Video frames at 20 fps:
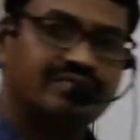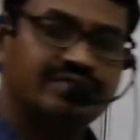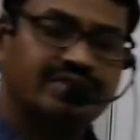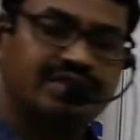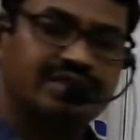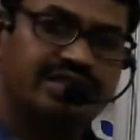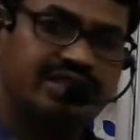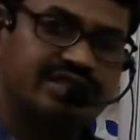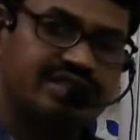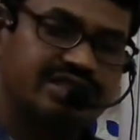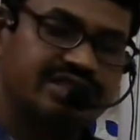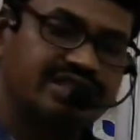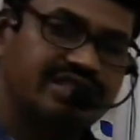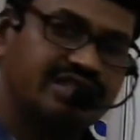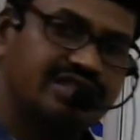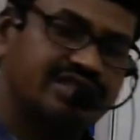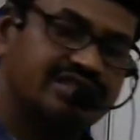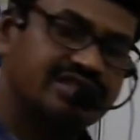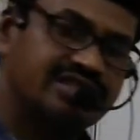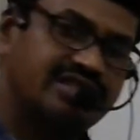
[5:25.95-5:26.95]
Its
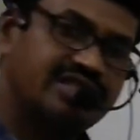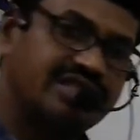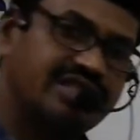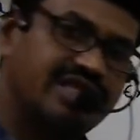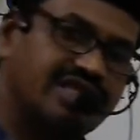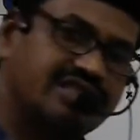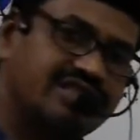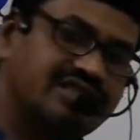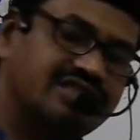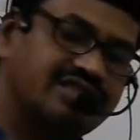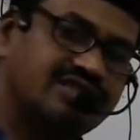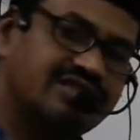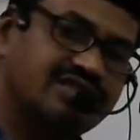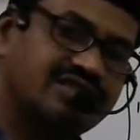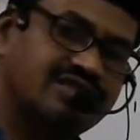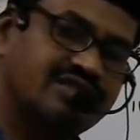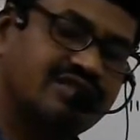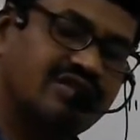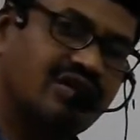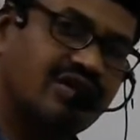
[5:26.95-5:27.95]
nearest inner gas is
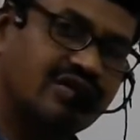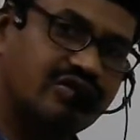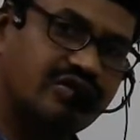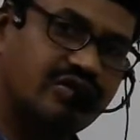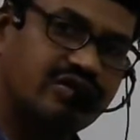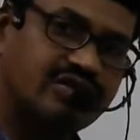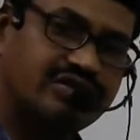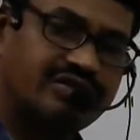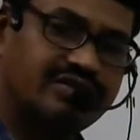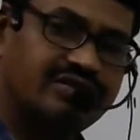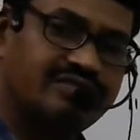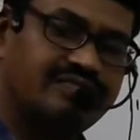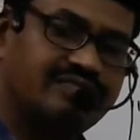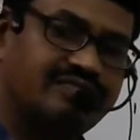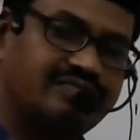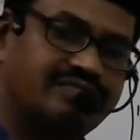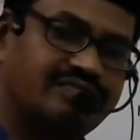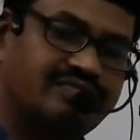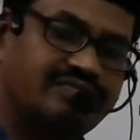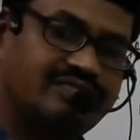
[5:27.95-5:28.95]
argon.
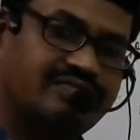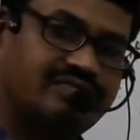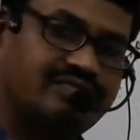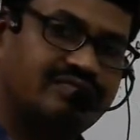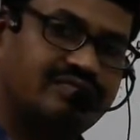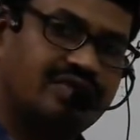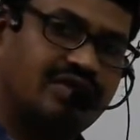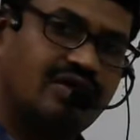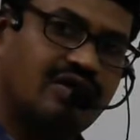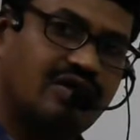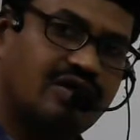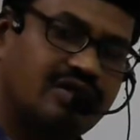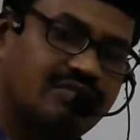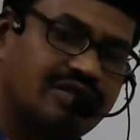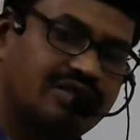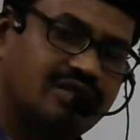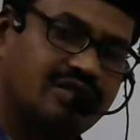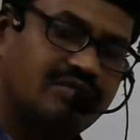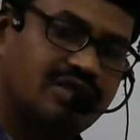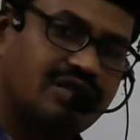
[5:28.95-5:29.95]

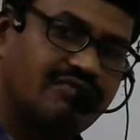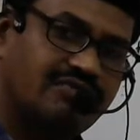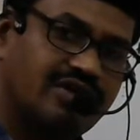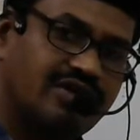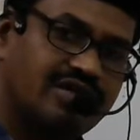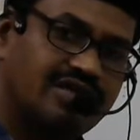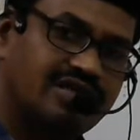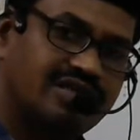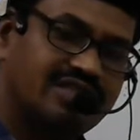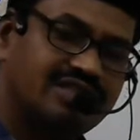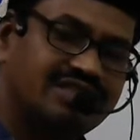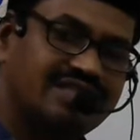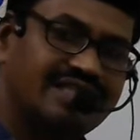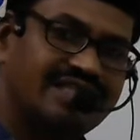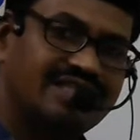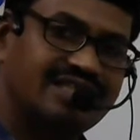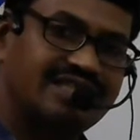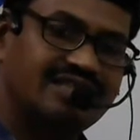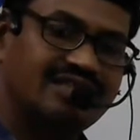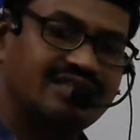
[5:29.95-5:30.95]
Atomic number of argon is
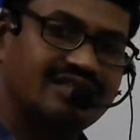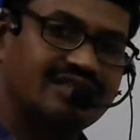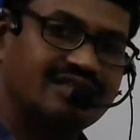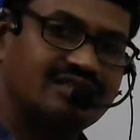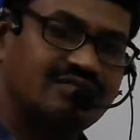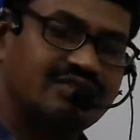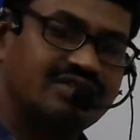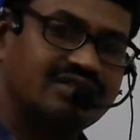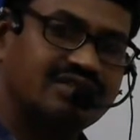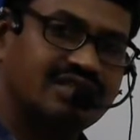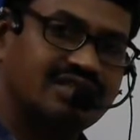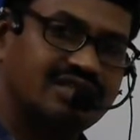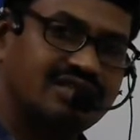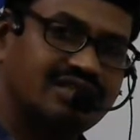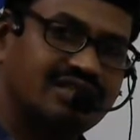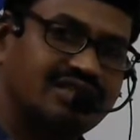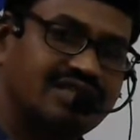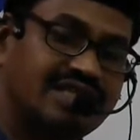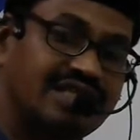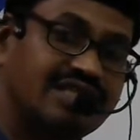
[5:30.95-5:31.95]
18. That means in
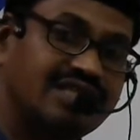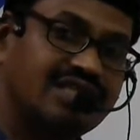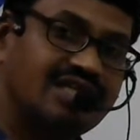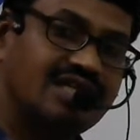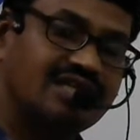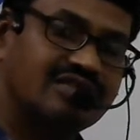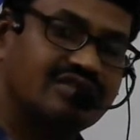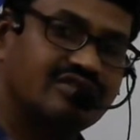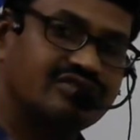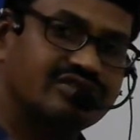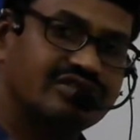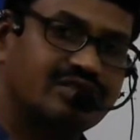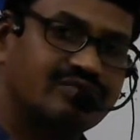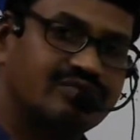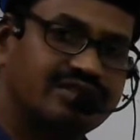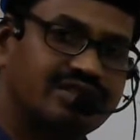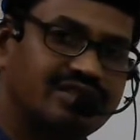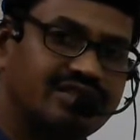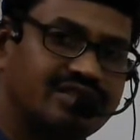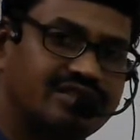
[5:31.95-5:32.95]
that 18 electrons are
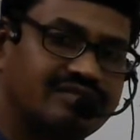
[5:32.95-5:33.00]
present.